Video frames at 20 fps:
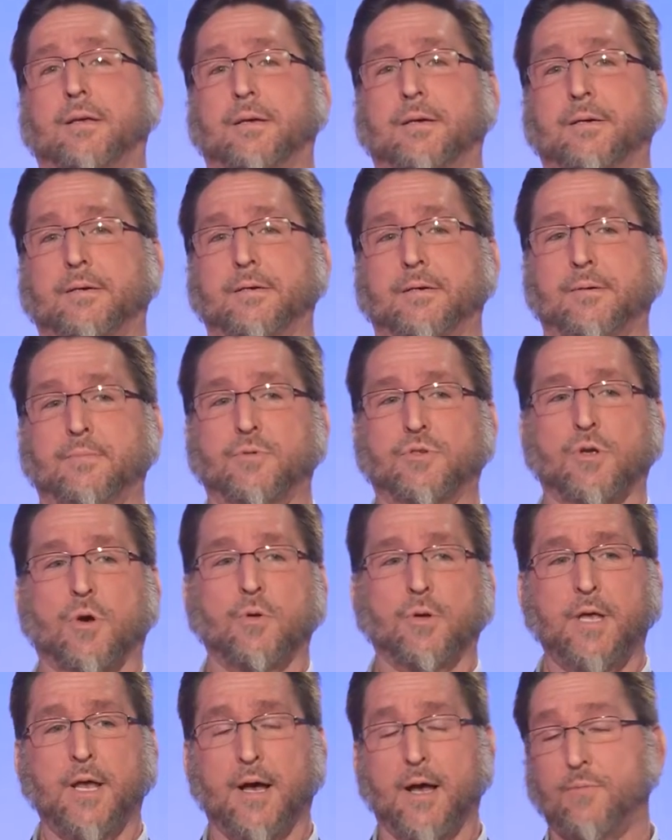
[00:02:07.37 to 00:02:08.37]
Um, so
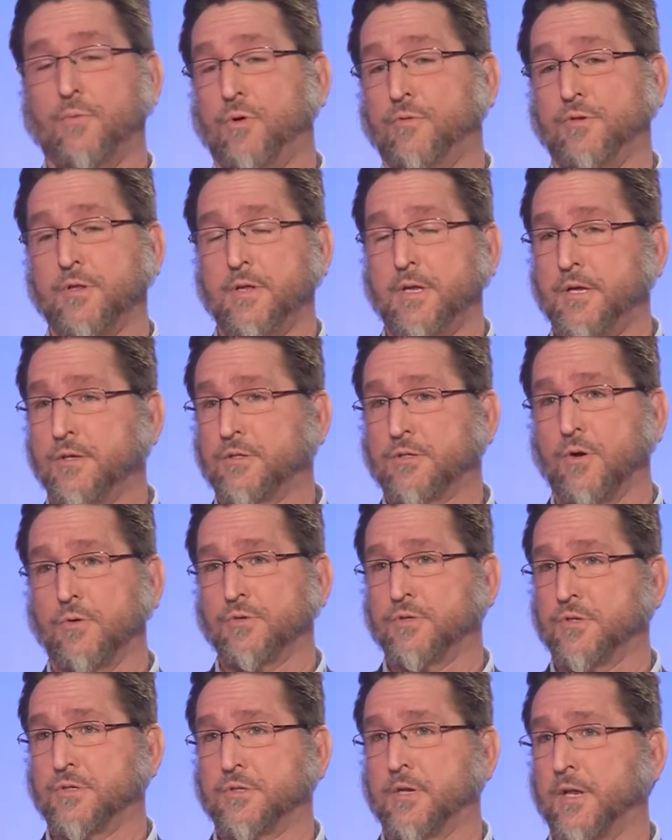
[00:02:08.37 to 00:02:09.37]
yeah, I moved to the East
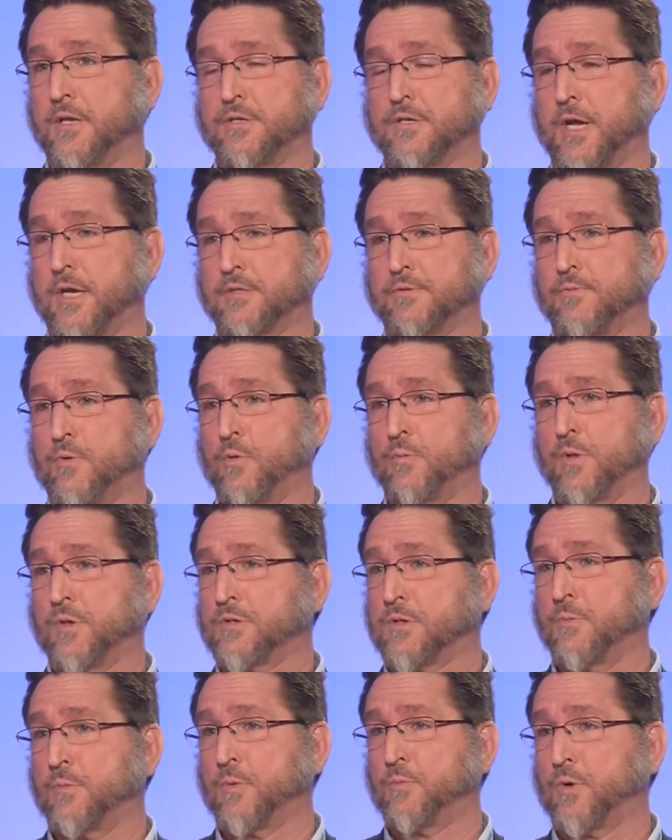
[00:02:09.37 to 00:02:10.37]
Coast to study saxophone with
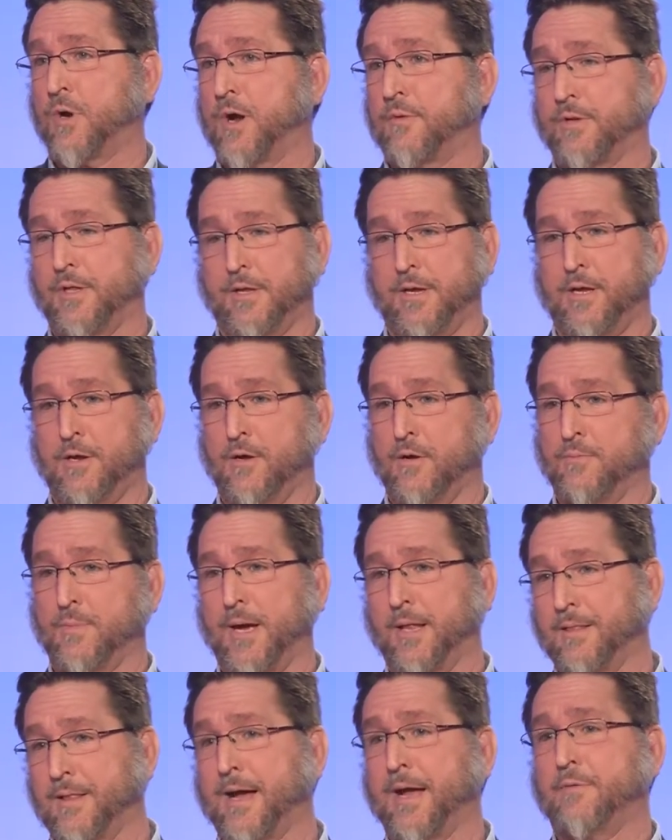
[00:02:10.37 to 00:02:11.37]
someone privately here.
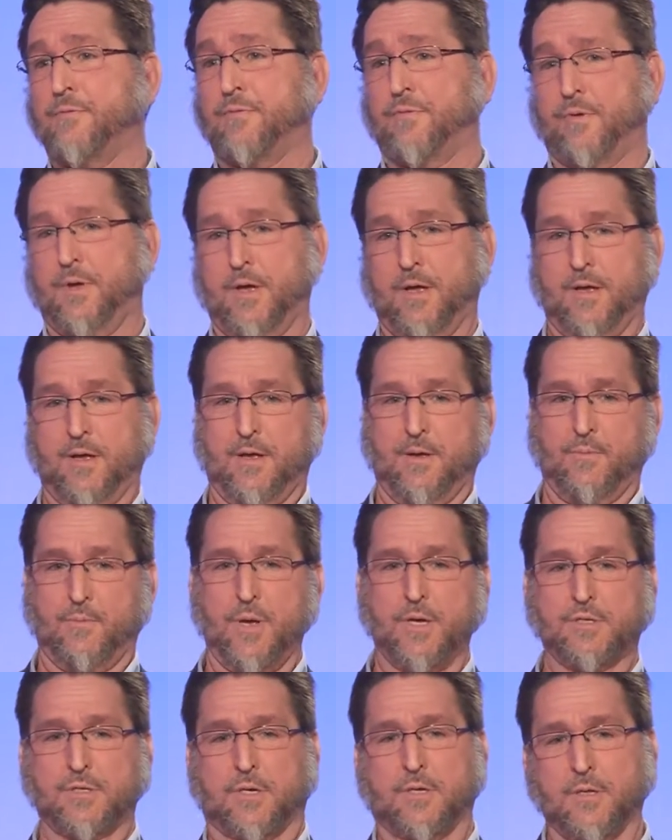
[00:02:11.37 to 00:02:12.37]
My life
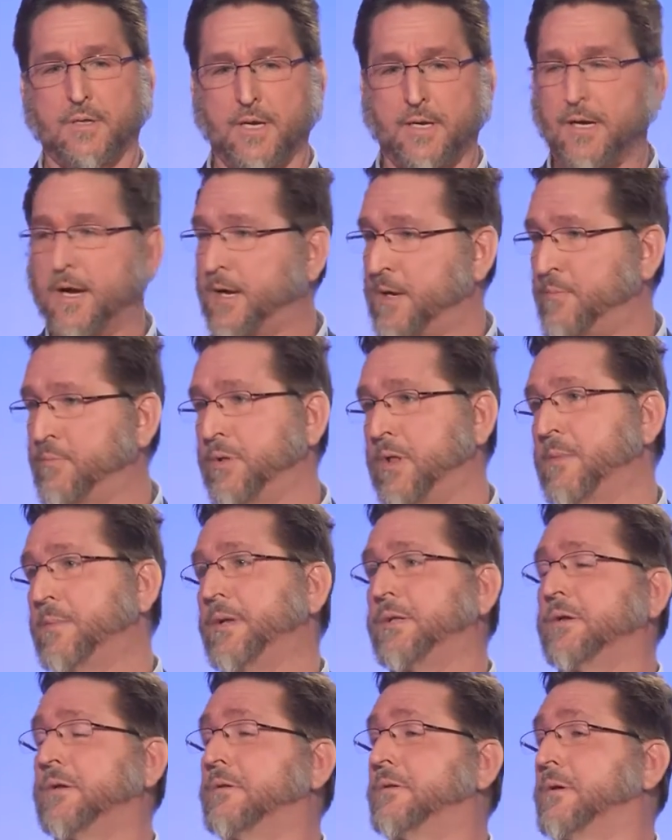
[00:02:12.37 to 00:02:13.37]
basically kind of
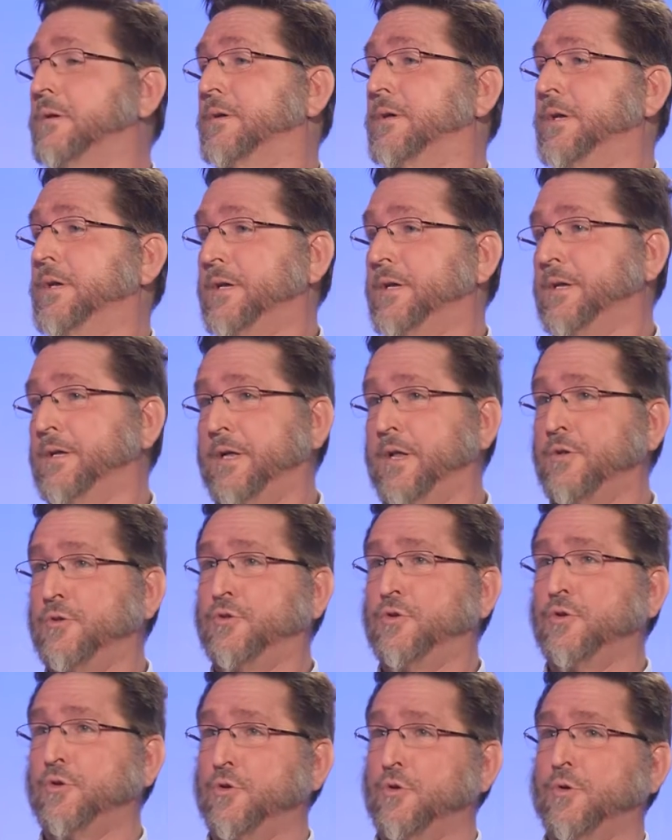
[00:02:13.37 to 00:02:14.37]
plummeted
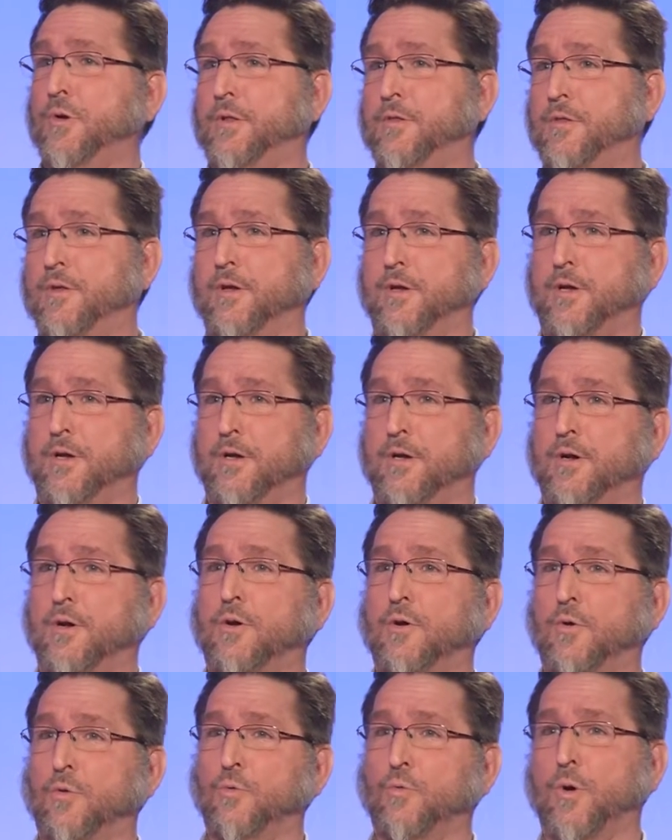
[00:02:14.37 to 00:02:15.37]
into uh,
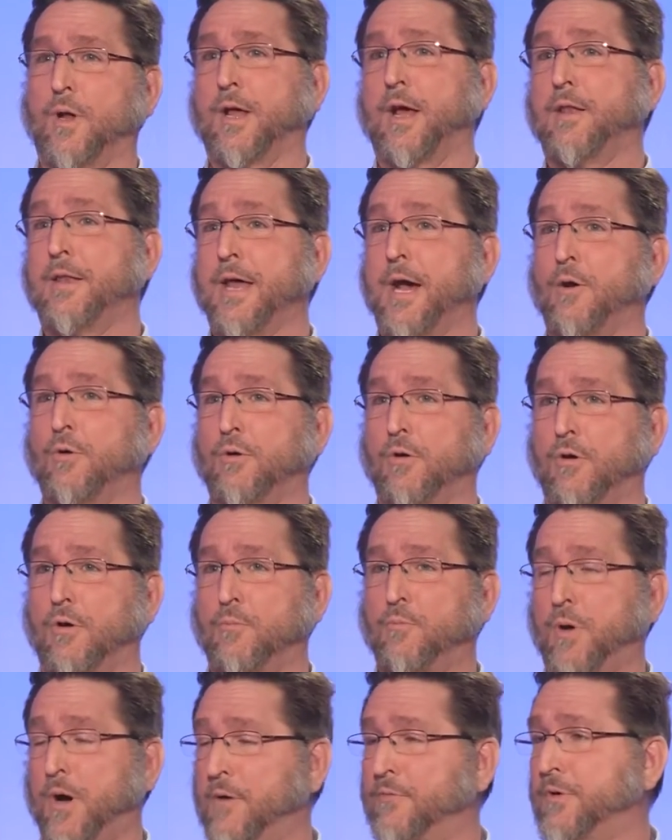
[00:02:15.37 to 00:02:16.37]
what I now call
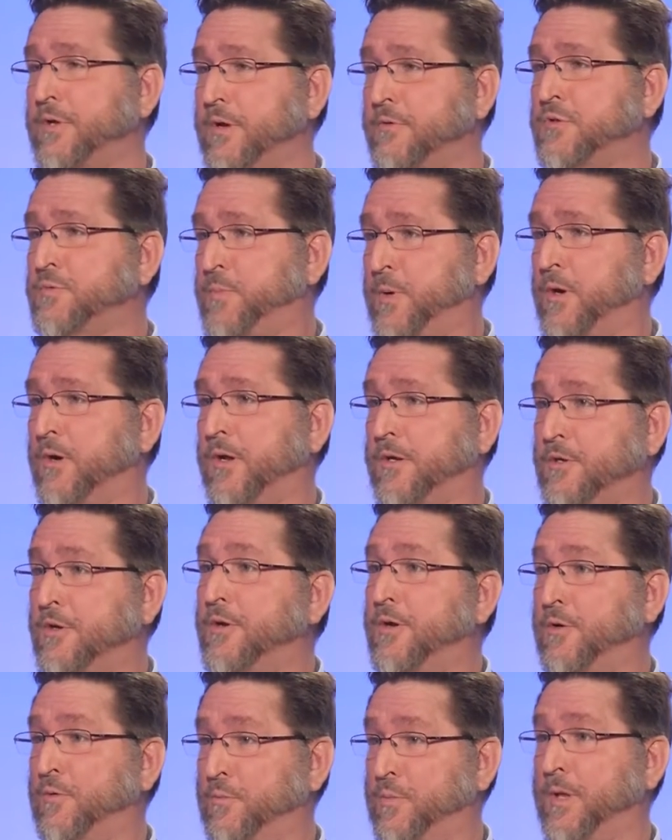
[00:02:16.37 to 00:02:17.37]
poverty of spirit. You
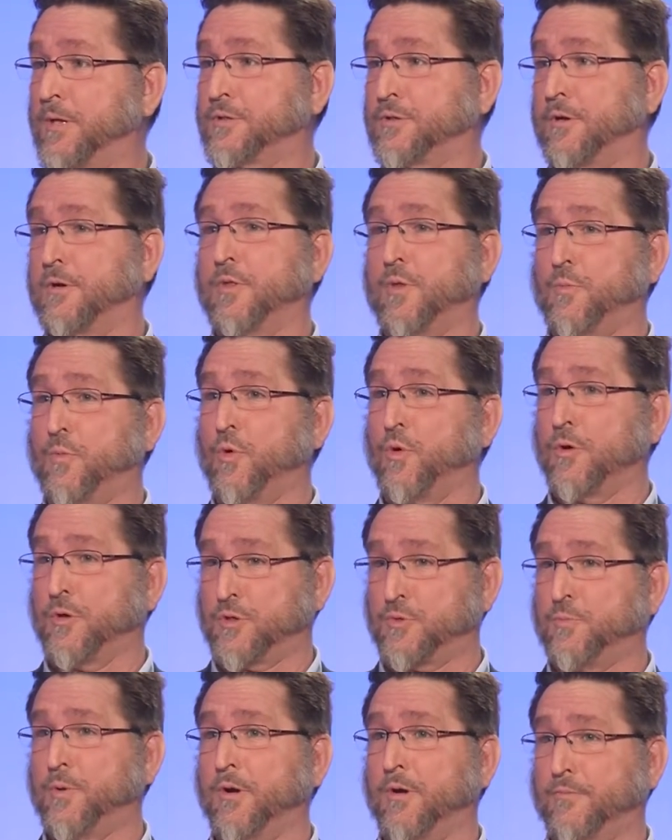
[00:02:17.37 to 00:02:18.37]
know, mm-hmm. blessed are the poor in
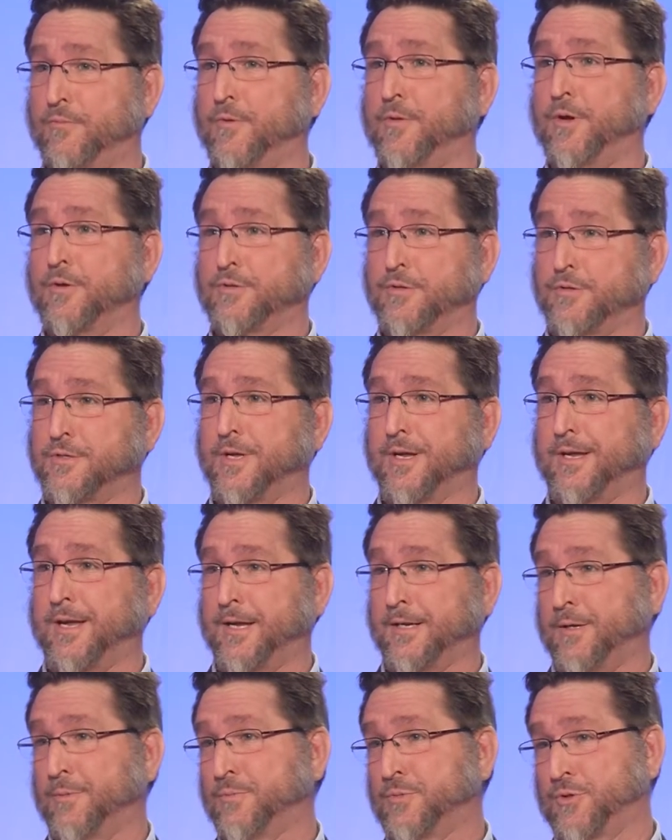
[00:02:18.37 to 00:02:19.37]
spirit, for theirs is the
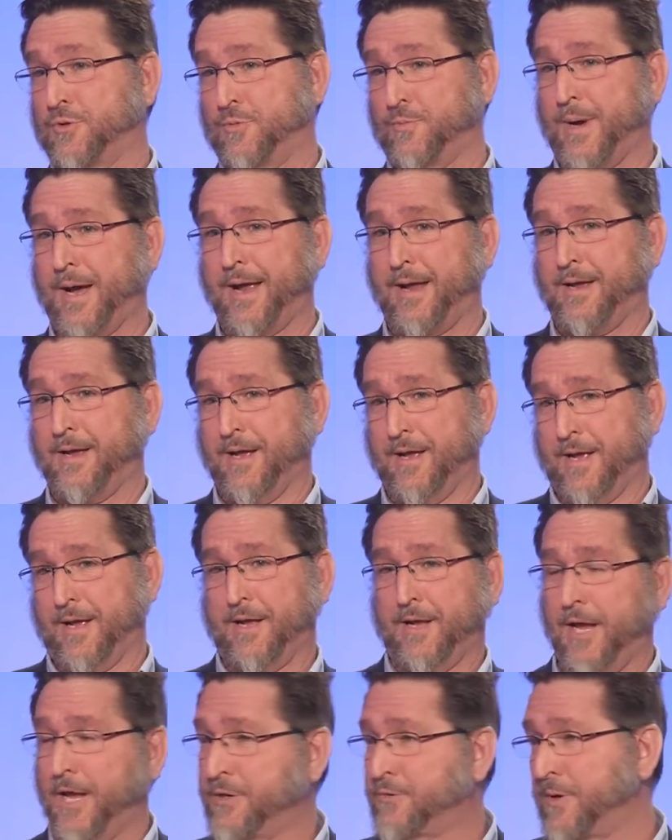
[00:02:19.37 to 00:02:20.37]
kingdom. So my
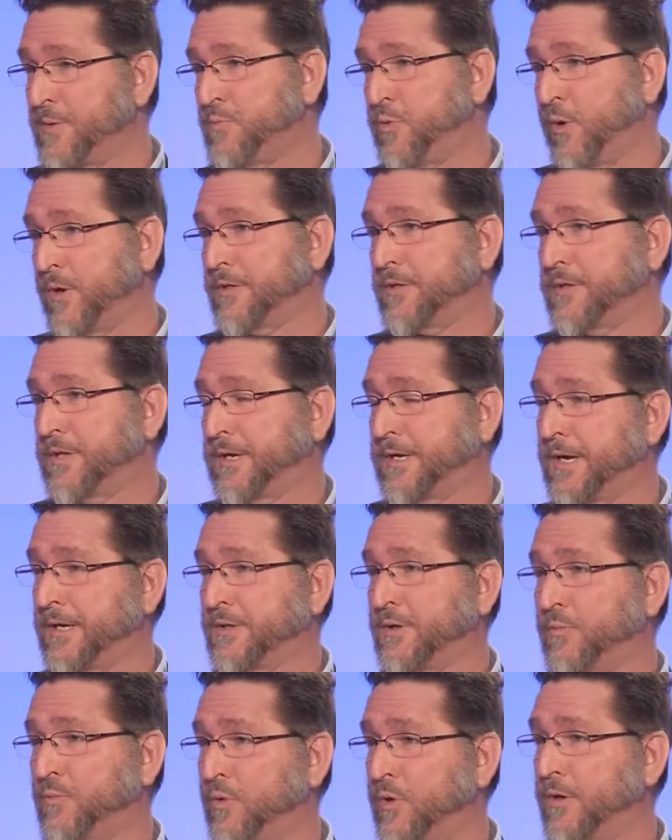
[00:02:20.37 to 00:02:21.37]
entry point to the
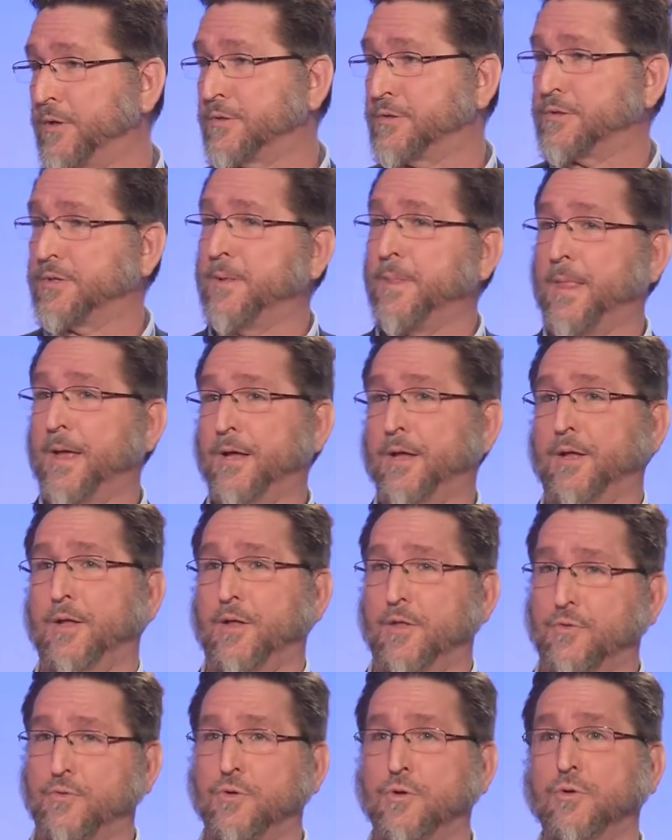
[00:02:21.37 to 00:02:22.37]
kingdom was
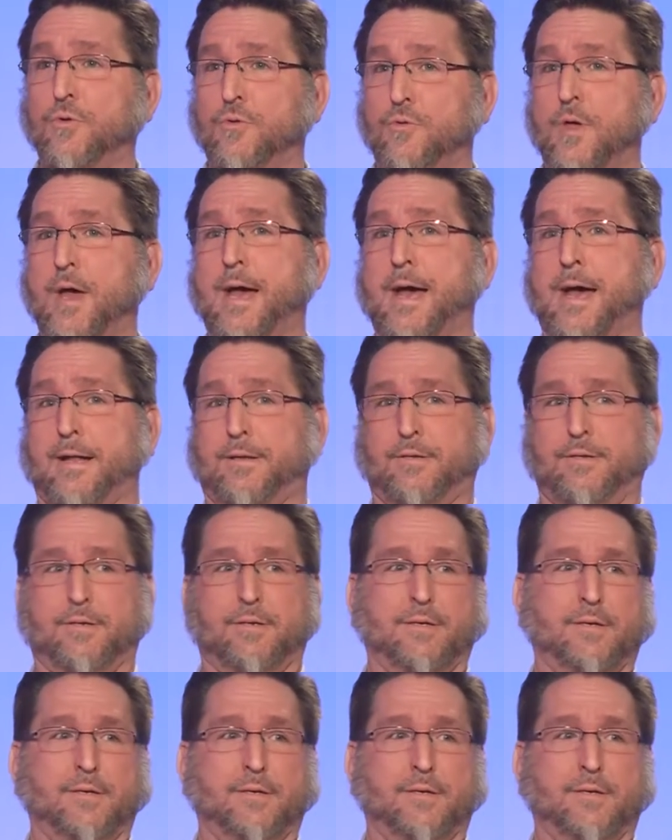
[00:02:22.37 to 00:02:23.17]
through that